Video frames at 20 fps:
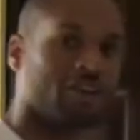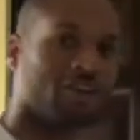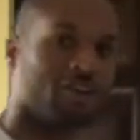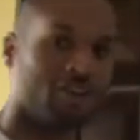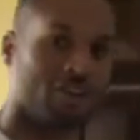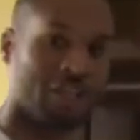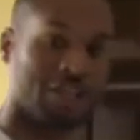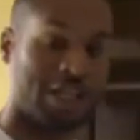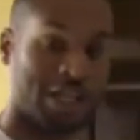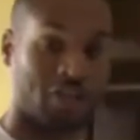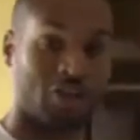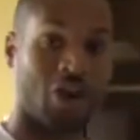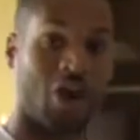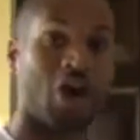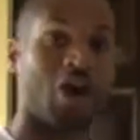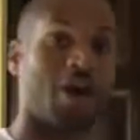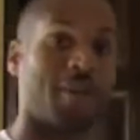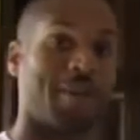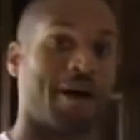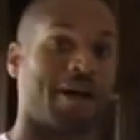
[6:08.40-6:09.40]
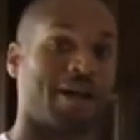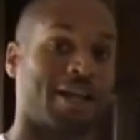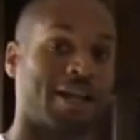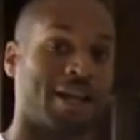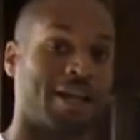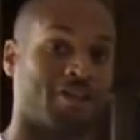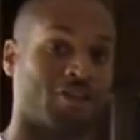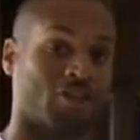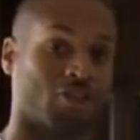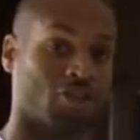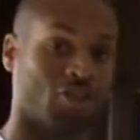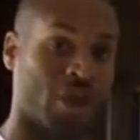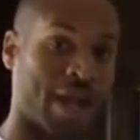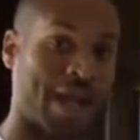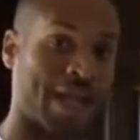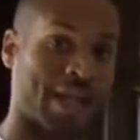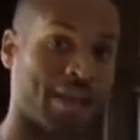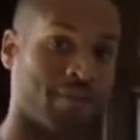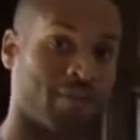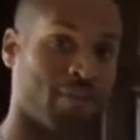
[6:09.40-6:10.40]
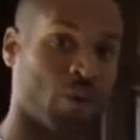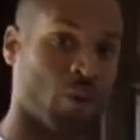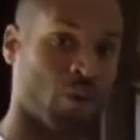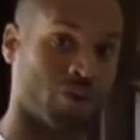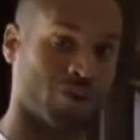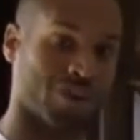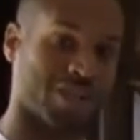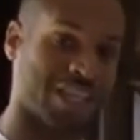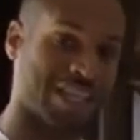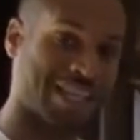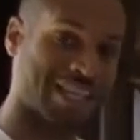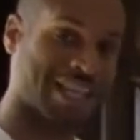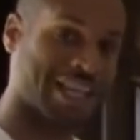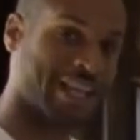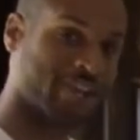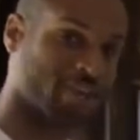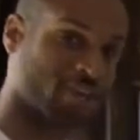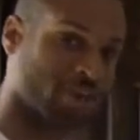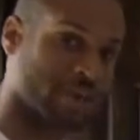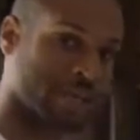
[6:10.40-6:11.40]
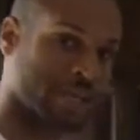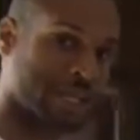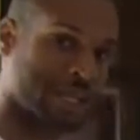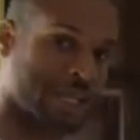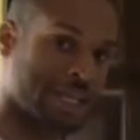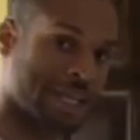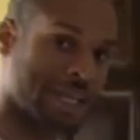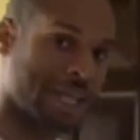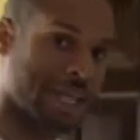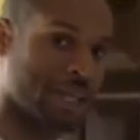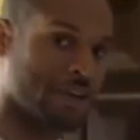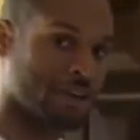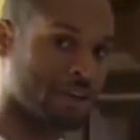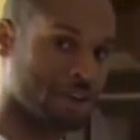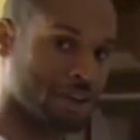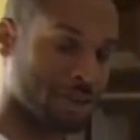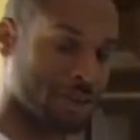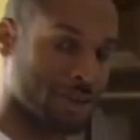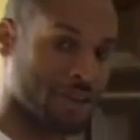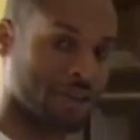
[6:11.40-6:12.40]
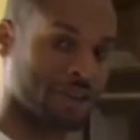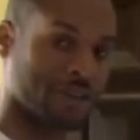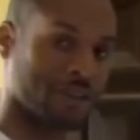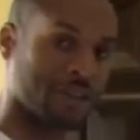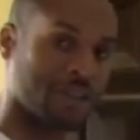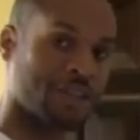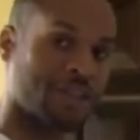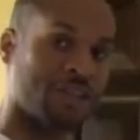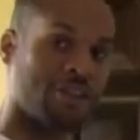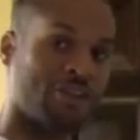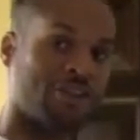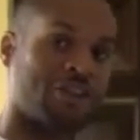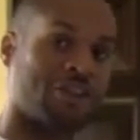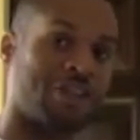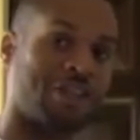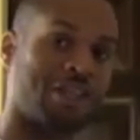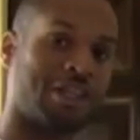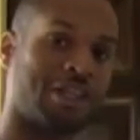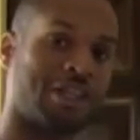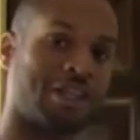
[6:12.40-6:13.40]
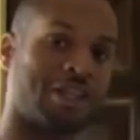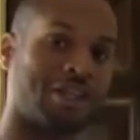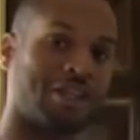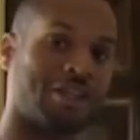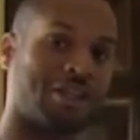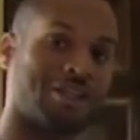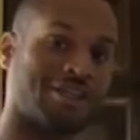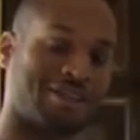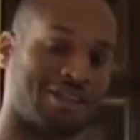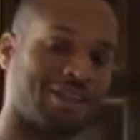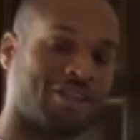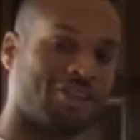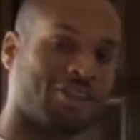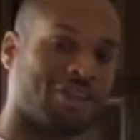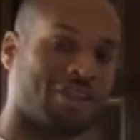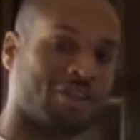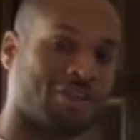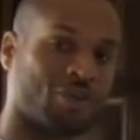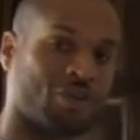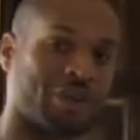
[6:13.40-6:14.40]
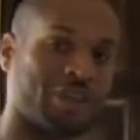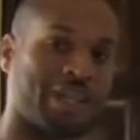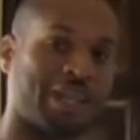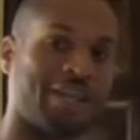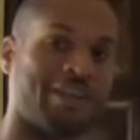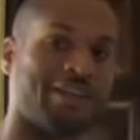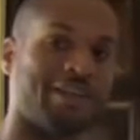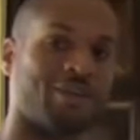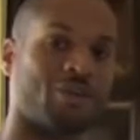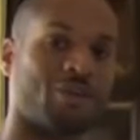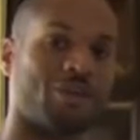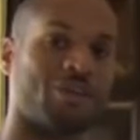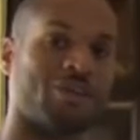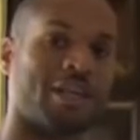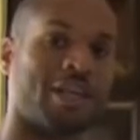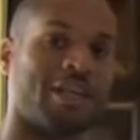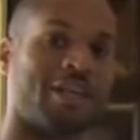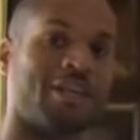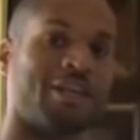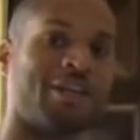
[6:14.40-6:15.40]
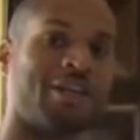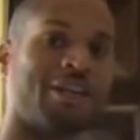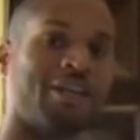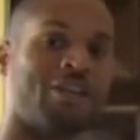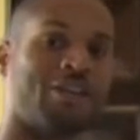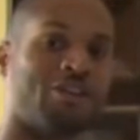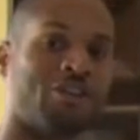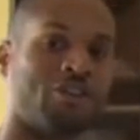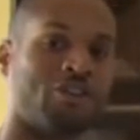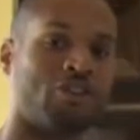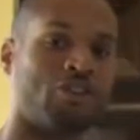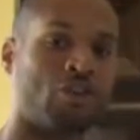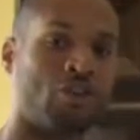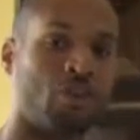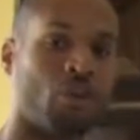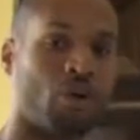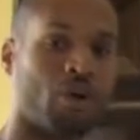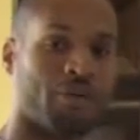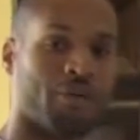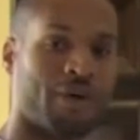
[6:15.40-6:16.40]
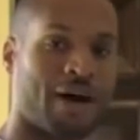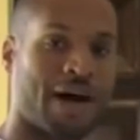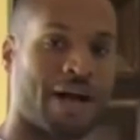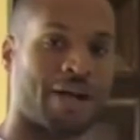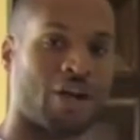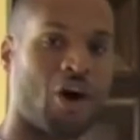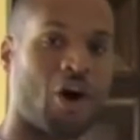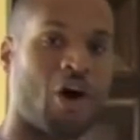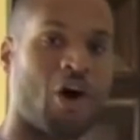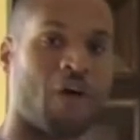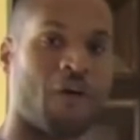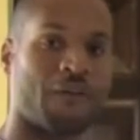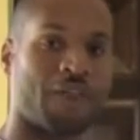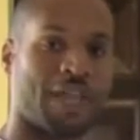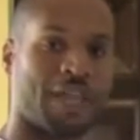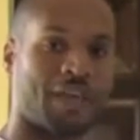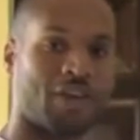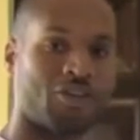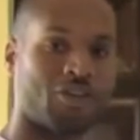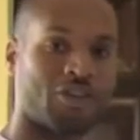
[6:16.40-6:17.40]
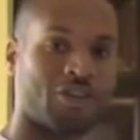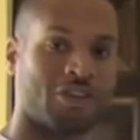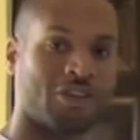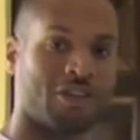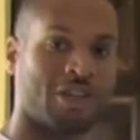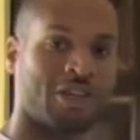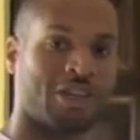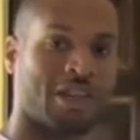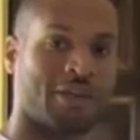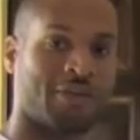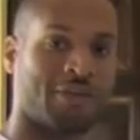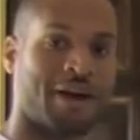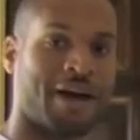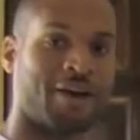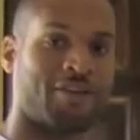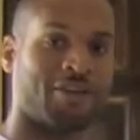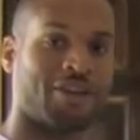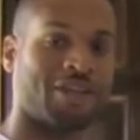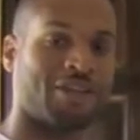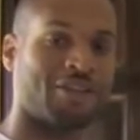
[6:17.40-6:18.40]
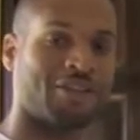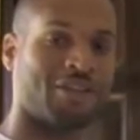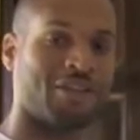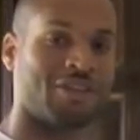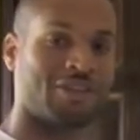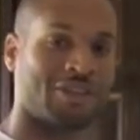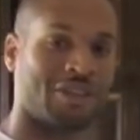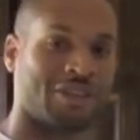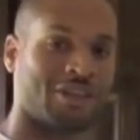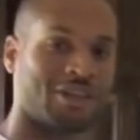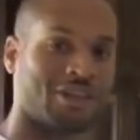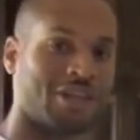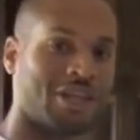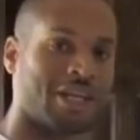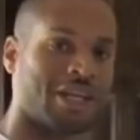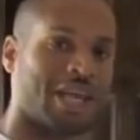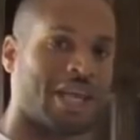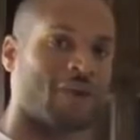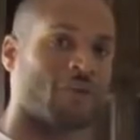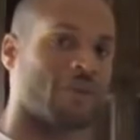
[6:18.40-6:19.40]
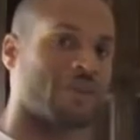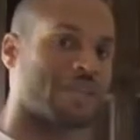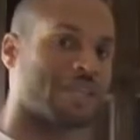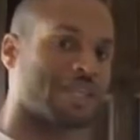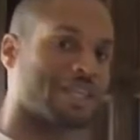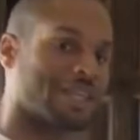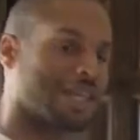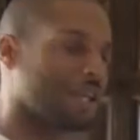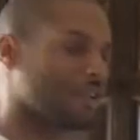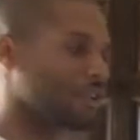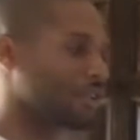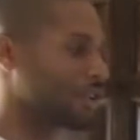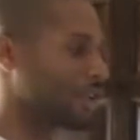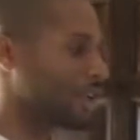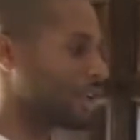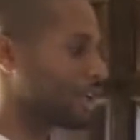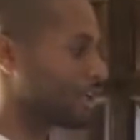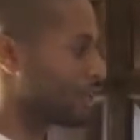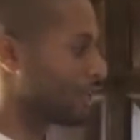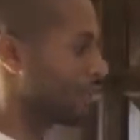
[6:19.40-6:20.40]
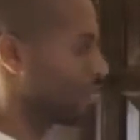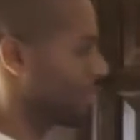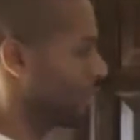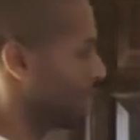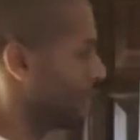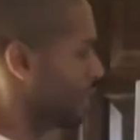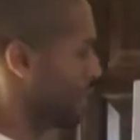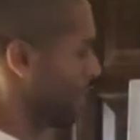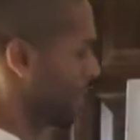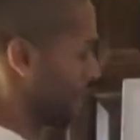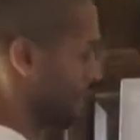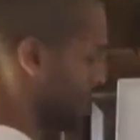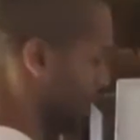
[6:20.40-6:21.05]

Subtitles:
energy, they talk about it as a dragon force, an electric energy. Because to the indigenous, what they did was they zoomorphied all the energies that they found to exist here. And with electric energy